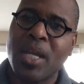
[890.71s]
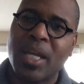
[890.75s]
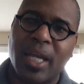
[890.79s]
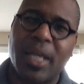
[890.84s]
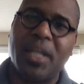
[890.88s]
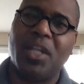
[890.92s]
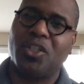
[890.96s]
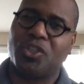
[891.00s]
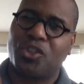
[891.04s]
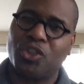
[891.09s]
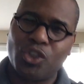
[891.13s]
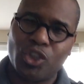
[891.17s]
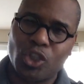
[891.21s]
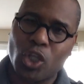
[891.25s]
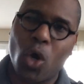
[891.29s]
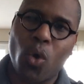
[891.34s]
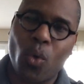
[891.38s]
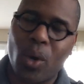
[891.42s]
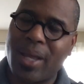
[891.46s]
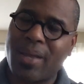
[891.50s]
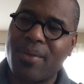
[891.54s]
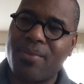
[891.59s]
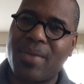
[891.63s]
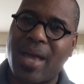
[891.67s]
It is
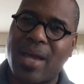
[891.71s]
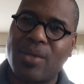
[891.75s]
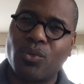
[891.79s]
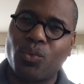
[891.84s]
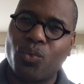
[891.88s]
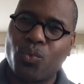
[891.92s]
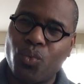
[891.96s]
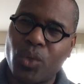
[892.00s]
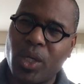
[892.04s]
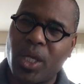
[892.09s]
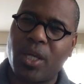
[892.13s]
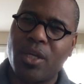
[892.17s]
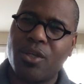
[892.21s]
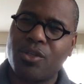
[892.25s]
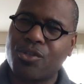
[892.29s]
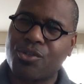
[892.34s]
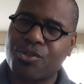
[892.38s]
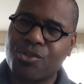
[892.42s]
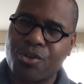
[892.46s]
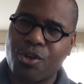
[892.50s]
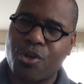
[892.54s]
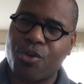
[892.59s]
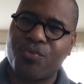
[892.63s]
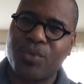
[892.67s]
knowing that we
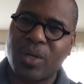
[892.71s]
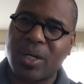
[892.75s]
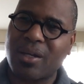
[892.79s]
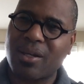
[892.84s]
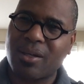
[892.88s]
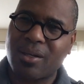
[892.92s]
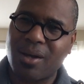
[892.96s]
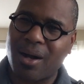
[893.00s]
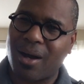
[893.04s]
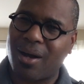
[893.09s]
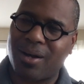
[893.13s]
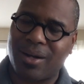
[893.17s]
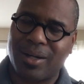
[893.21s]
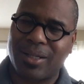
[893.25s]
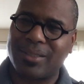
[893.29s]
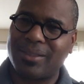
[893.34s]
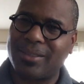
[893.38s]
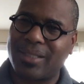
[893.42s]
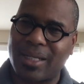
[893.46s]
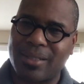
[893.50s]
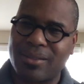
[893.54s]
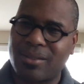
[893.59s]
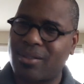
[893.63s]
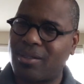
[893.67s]
serve a
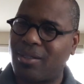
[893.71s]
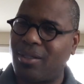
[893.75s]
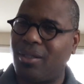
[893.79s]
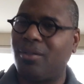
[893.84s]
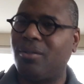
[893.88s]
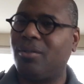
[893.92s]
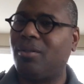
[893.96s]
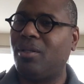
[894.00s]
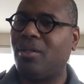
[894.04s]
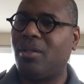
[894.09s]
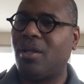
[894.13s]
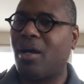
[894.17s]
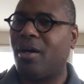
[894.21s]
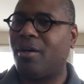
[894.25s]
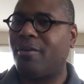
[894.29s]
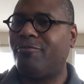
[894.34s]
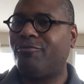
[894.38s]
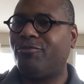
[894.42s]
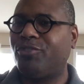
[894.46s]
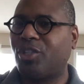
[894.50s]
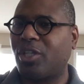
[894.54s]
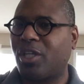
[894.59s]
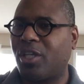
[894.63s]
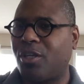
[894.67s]
God that still
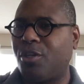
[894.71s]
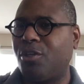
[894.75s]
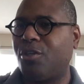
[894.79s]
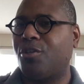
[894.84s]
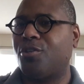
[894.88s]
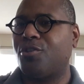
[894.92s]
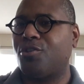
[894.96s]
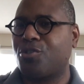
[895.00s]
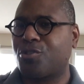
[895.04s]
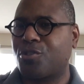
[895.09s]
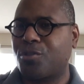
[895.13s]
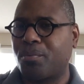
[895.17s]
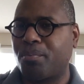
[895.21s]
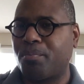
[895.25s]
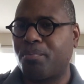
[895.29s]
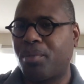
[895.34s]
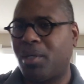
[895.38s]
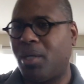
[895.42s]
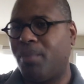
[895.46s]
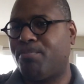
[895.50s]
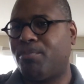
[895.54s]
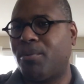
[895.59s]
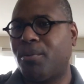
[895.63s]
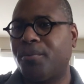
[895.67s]
loves his
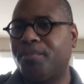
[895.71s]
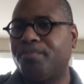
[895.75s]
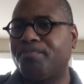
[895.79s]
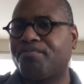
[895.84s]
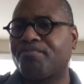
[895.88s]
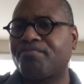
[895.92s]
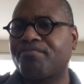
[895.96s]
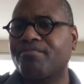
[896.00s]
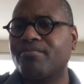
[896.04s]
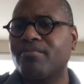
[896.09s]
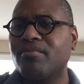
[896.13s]
people.